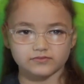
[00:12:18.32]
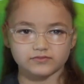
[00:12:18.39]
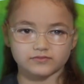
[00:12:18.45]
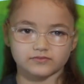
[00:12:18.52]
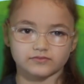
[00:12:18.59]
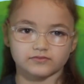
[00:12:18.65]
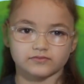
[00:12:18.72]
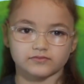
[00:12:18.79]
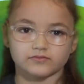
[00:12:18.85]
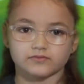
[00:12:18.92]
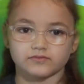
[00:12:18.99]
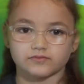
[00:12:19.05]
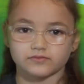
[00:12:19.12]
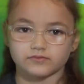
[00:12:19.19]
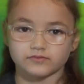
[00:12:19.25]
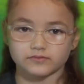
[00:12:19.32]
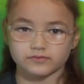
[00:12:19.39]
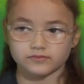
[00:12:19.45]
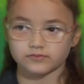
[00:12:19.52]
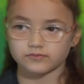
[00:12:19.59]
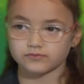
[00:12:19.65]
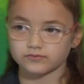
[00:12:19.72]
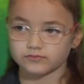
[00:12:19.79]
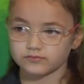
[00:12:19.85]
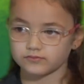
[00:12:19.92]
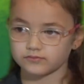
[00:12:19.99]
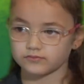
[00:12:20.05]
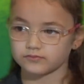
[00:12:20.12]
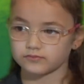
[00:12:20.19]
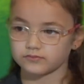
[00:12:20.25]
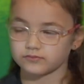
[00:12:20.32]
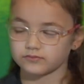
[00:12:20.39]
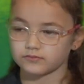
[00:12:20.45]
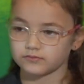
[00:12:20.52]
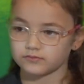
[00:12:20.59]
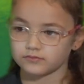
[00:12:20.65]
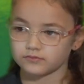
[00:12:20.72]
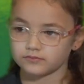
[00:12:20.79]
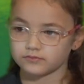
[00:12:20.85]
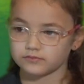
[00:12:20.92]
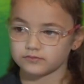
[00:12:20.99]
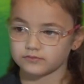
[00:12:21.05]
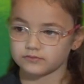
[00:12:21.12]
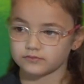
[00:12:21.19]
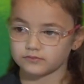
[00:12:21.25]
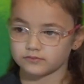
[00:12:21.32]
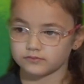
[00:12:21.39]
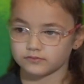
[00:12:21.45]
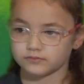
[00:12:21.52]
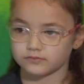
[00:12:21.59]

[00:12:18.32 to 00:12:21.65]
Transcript: (not speaking)